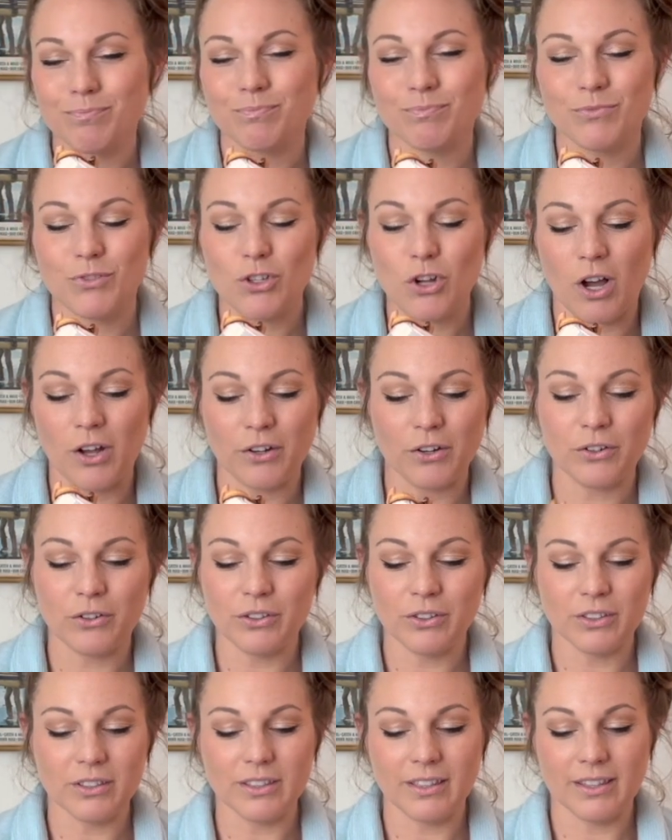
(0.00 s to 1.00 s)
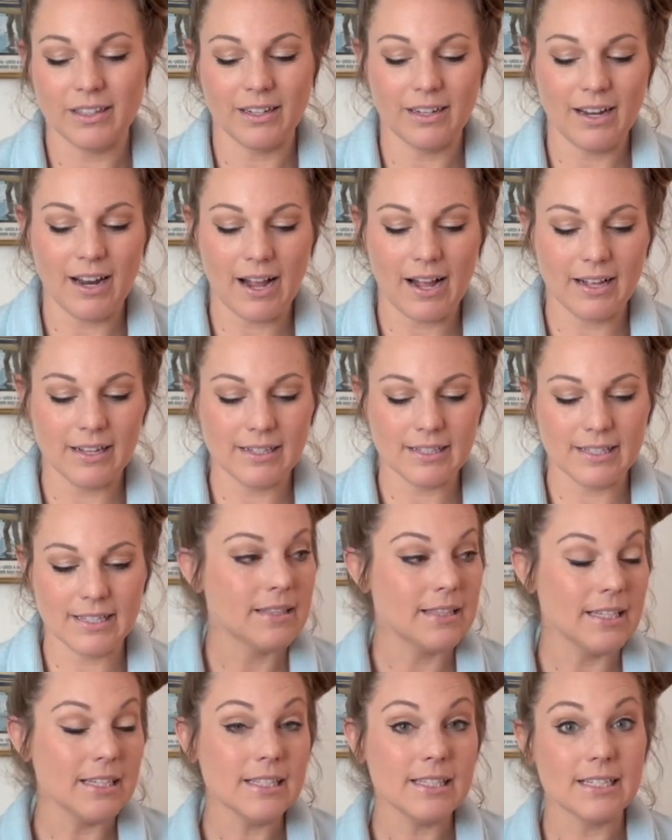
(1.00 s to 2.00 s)
nautical look that it has.
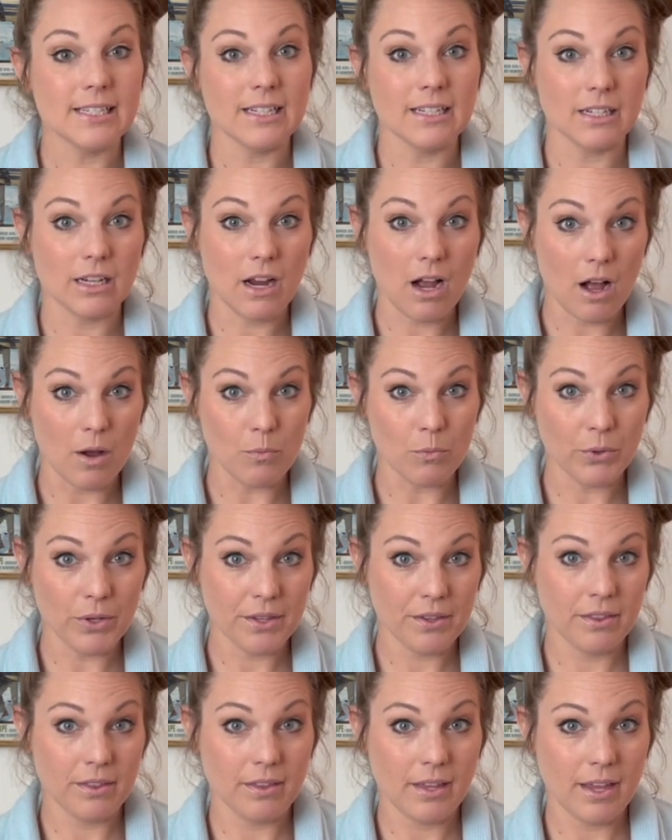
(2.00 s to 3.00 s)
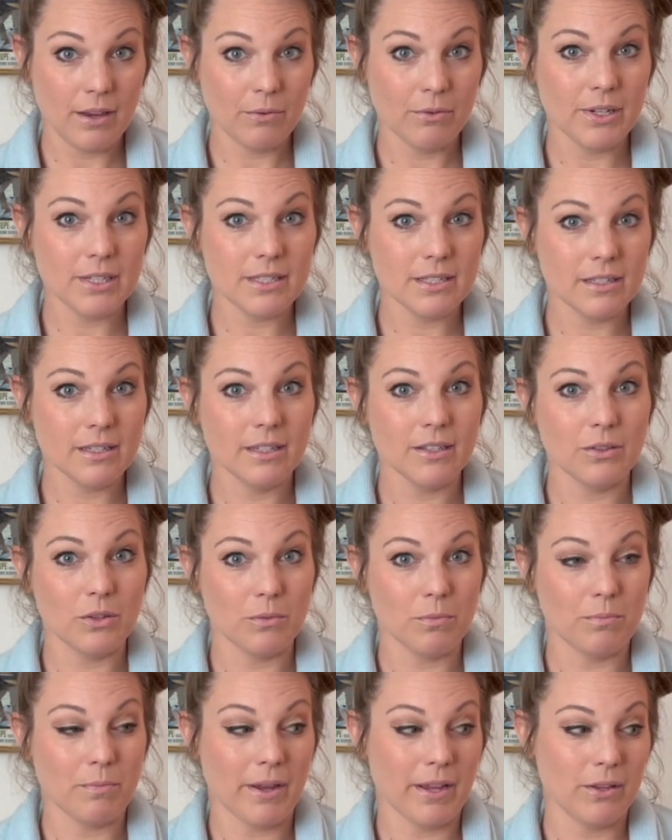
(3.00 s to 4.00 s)
This didn't come with a wristlet.
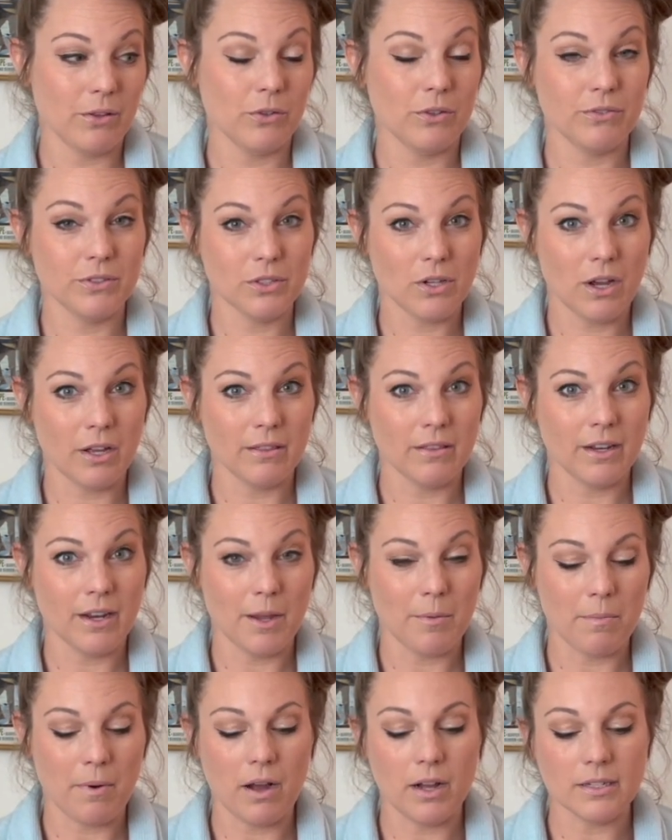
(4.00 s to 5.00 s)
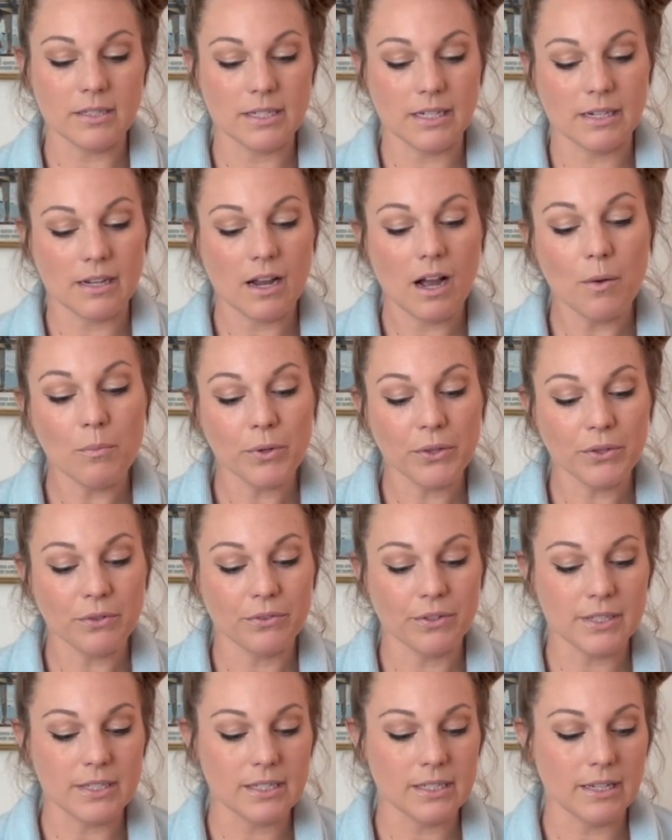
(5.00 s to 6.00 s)
My Louis Vuitton that I bought didn't come with a
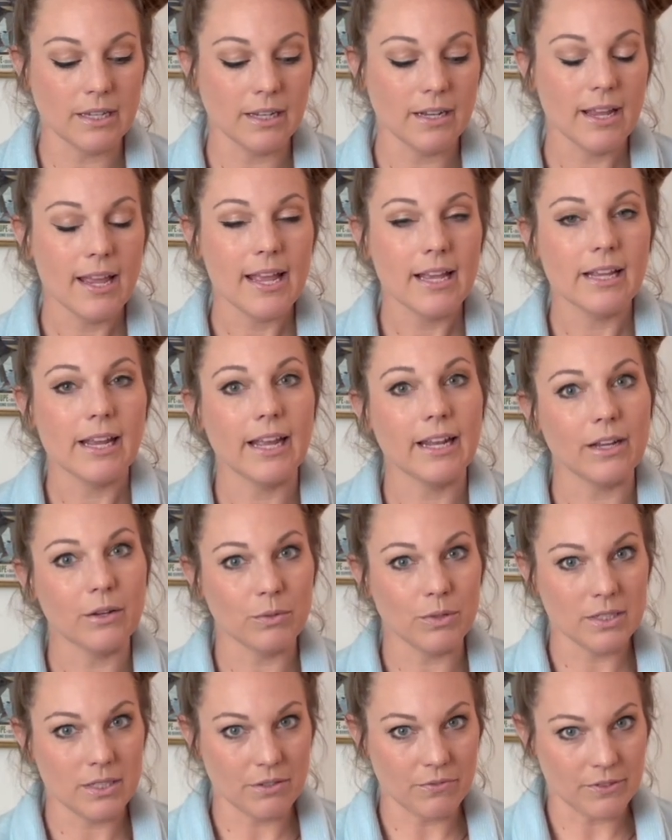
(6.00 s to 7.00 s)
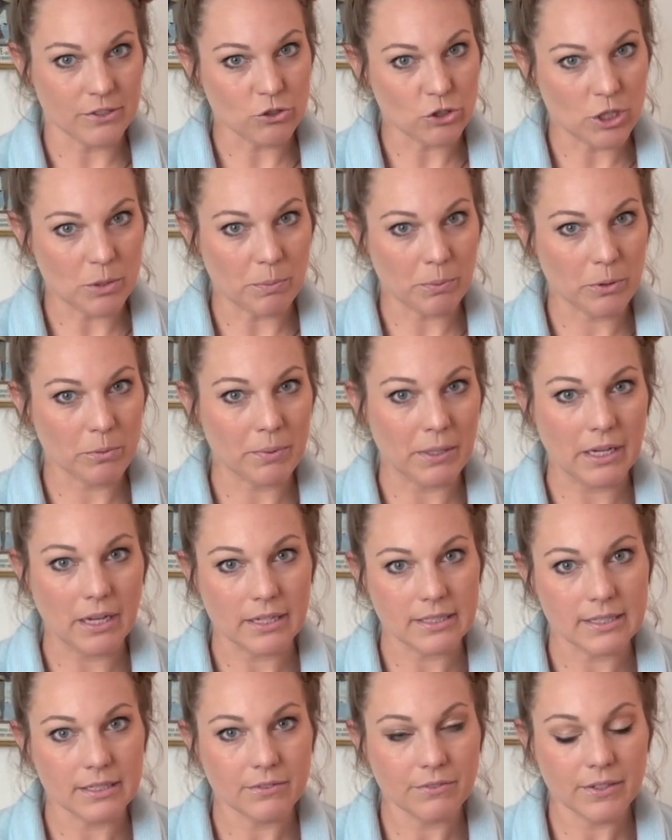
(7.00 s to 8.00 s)
wristlet, and it was even cheaper
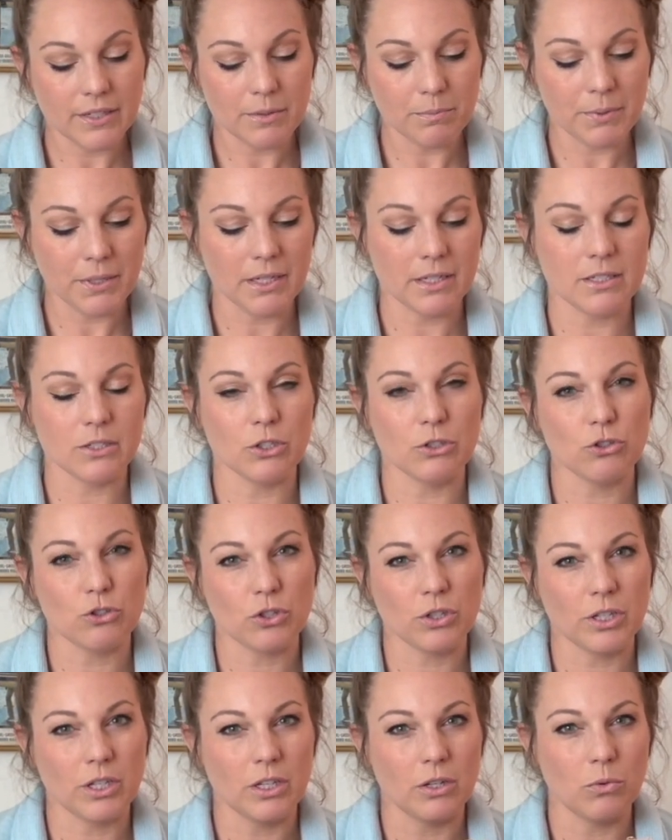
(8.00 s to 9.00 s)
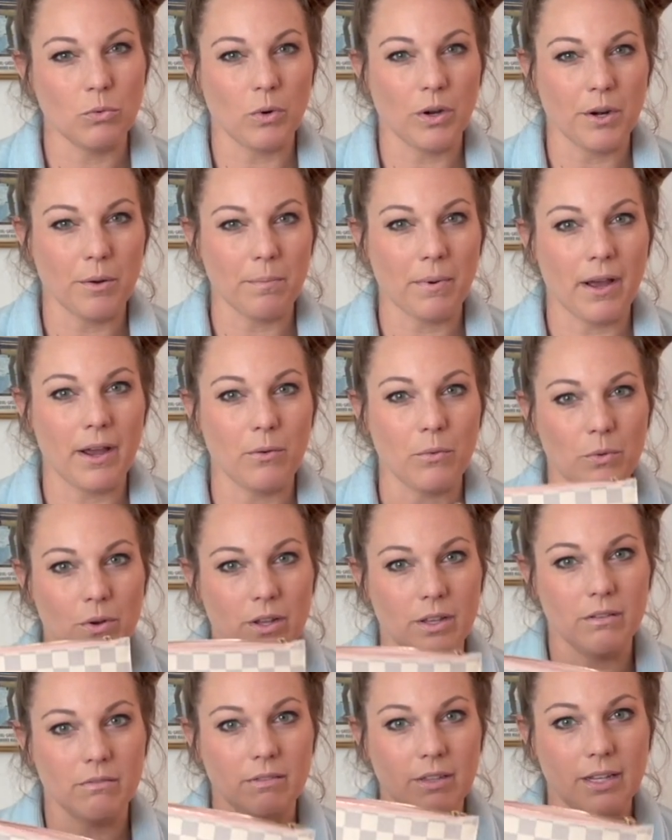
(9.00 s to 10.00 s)
because of it, because usually you want to buy
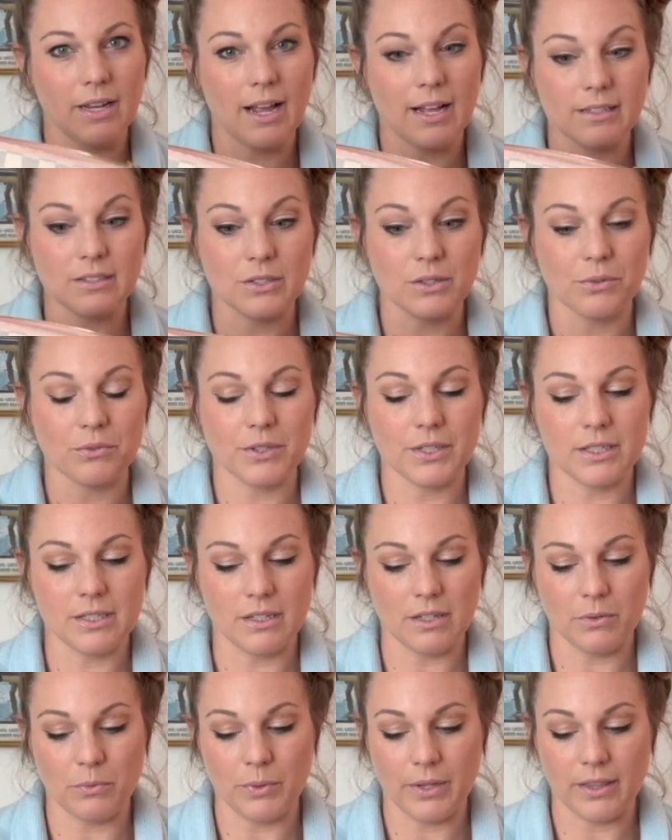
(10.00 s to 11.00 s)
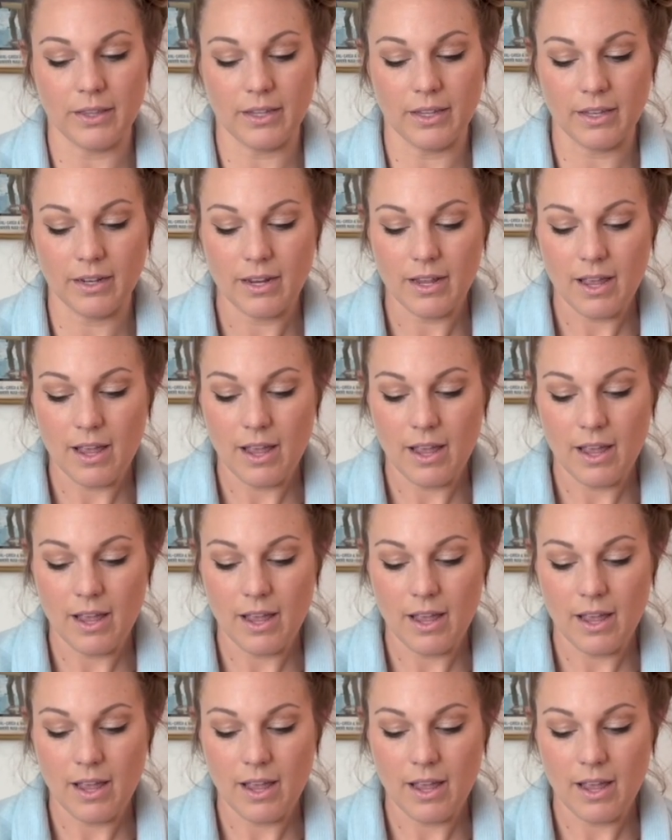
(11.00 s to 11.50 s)
one that has the wristlet with it,